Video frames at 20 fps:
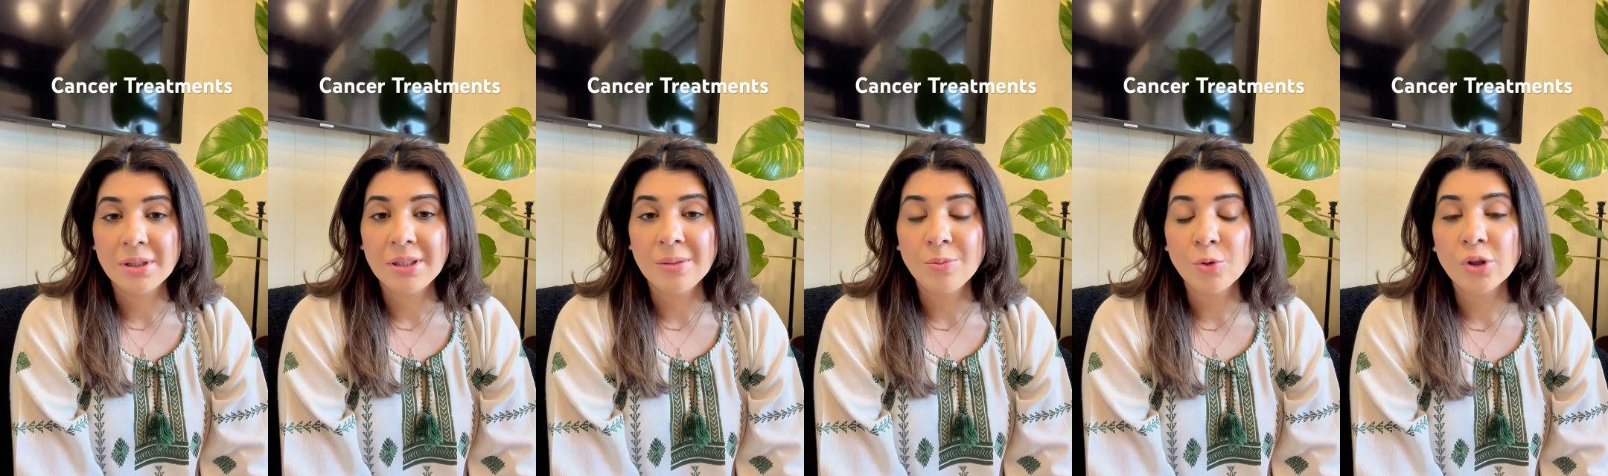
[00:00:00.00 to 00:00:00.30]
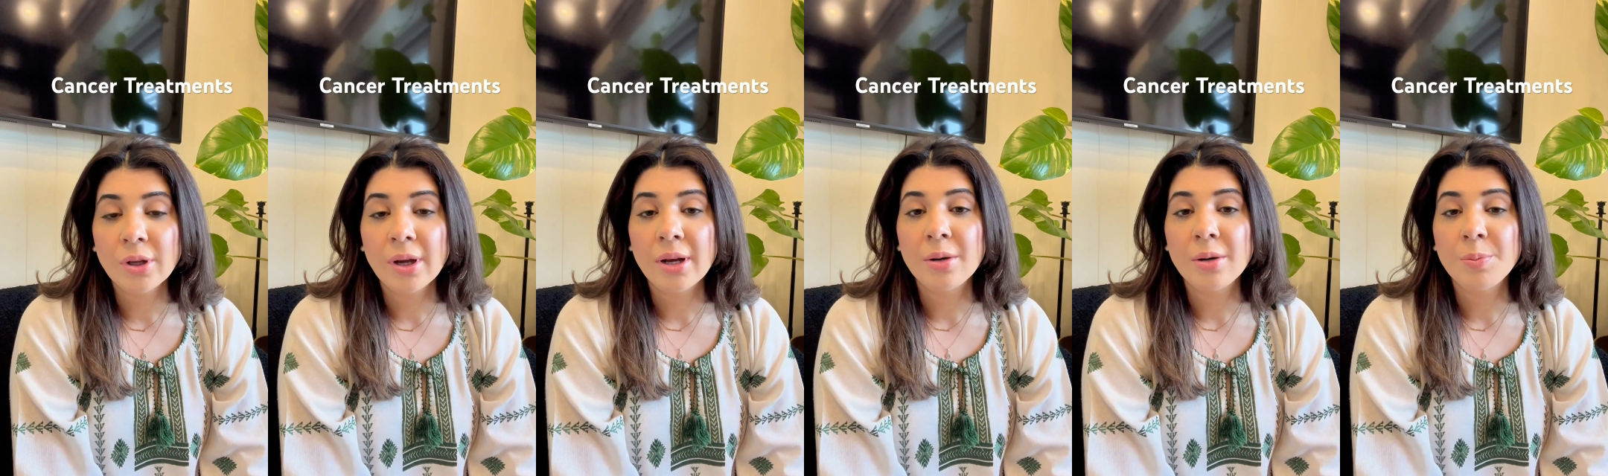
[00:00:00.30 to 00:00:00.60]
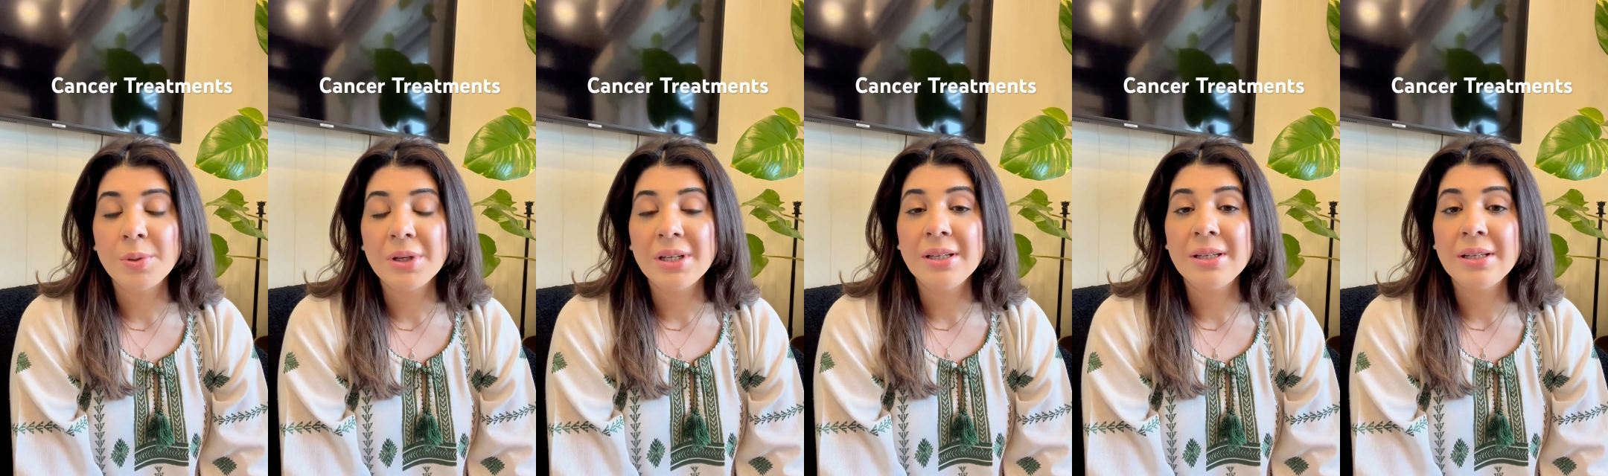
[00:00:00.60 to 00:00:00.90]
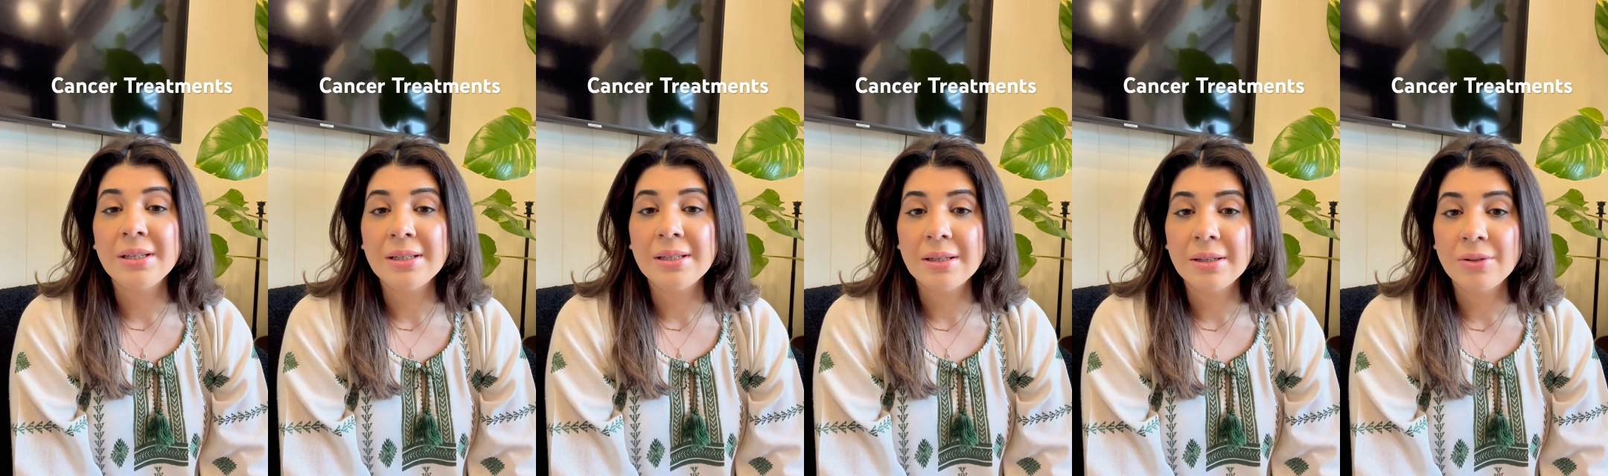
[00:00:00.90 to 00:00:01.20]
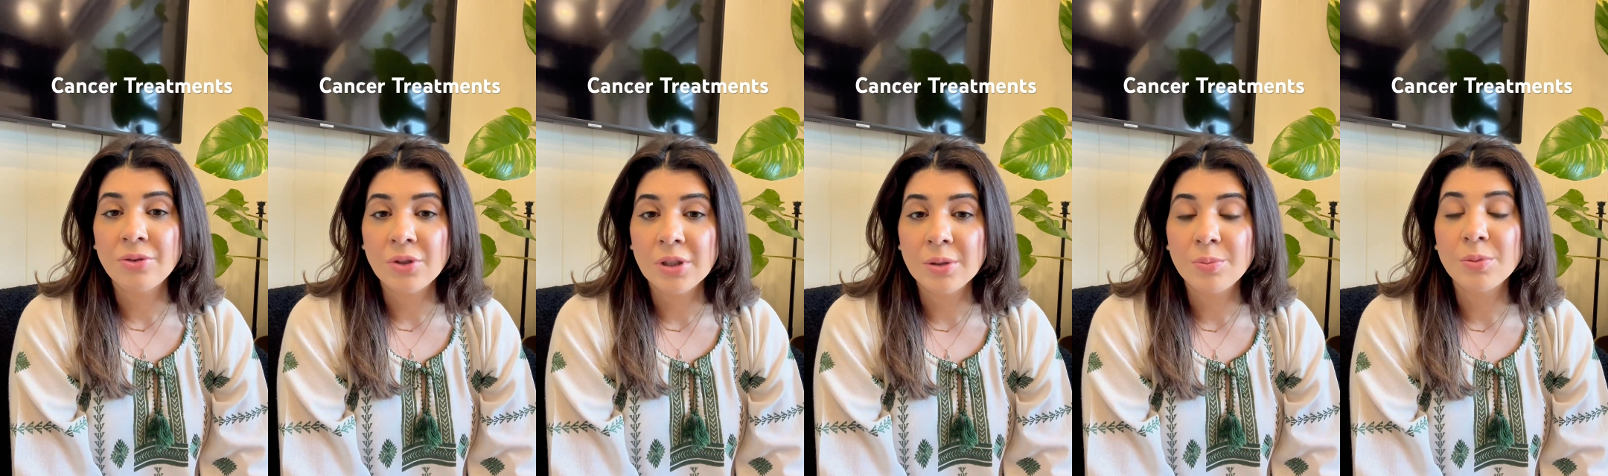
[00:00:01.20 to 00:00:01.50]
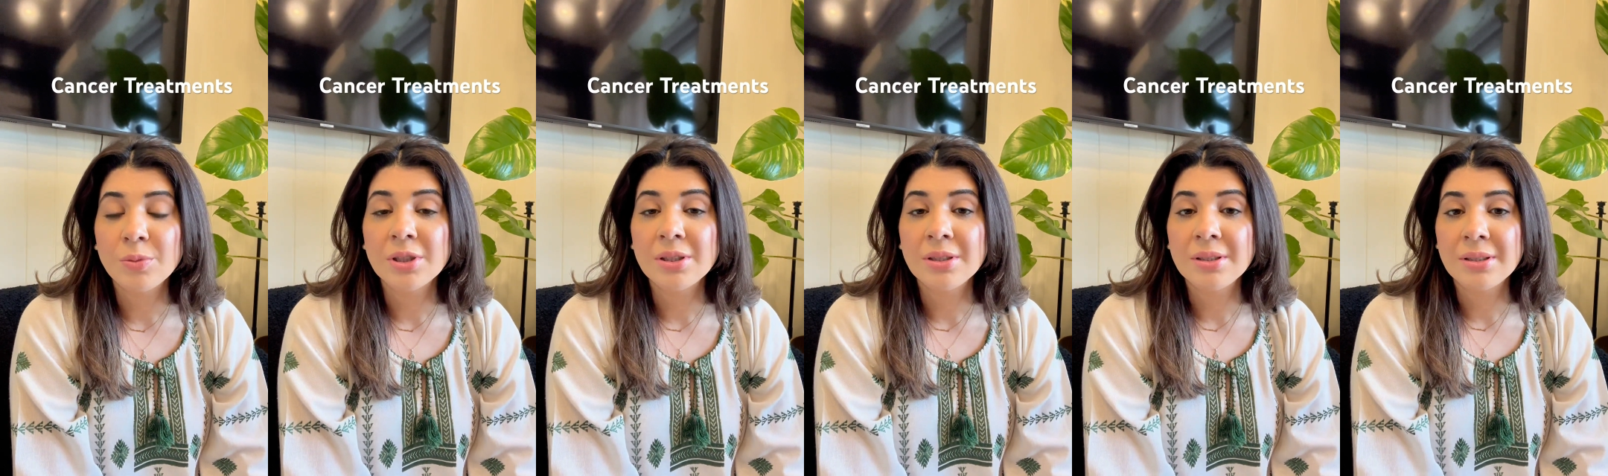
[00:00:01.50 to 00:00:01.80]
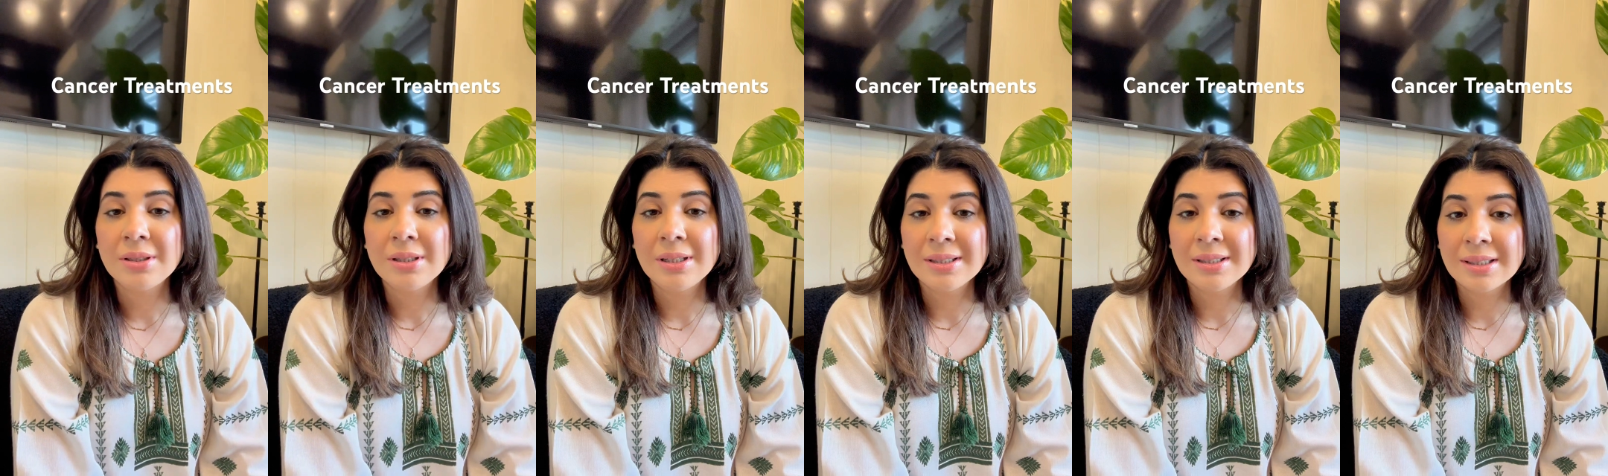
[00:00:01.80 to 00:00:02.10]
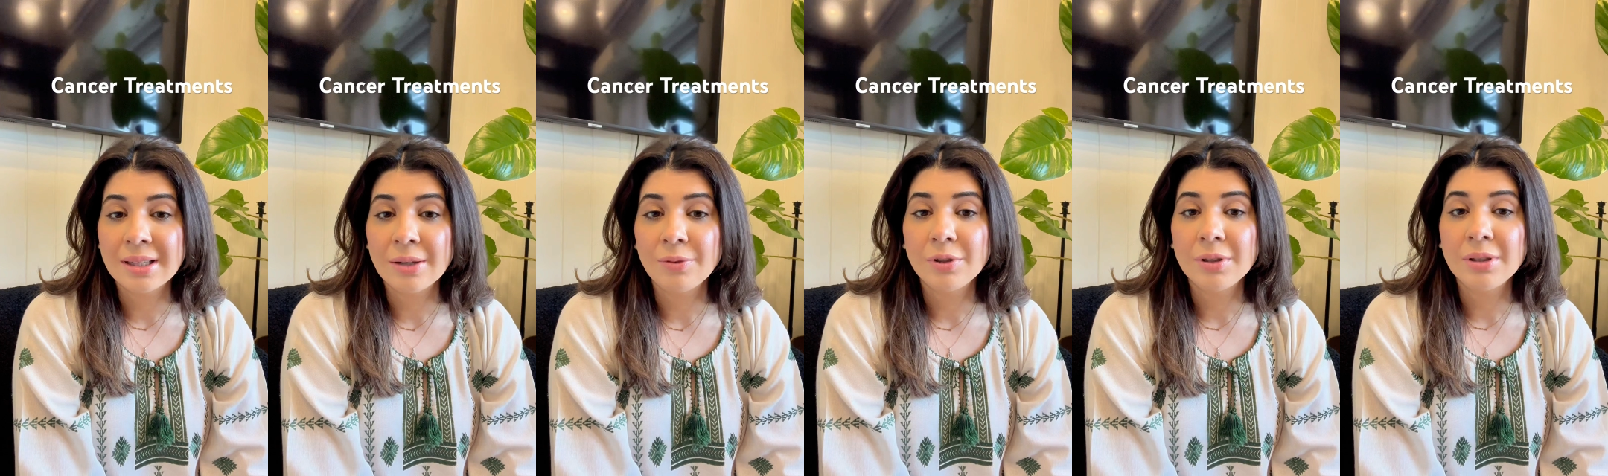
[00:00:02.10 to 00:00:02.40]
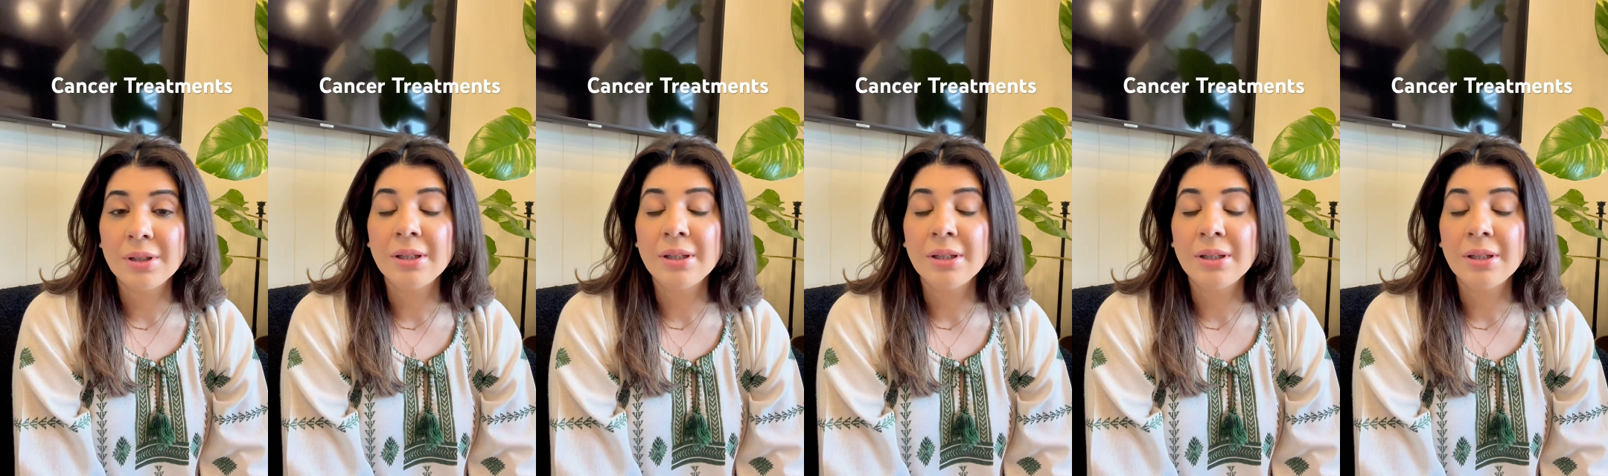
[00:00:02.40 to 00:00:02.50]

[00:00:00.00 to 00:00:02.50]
Chemotherapy treatment is given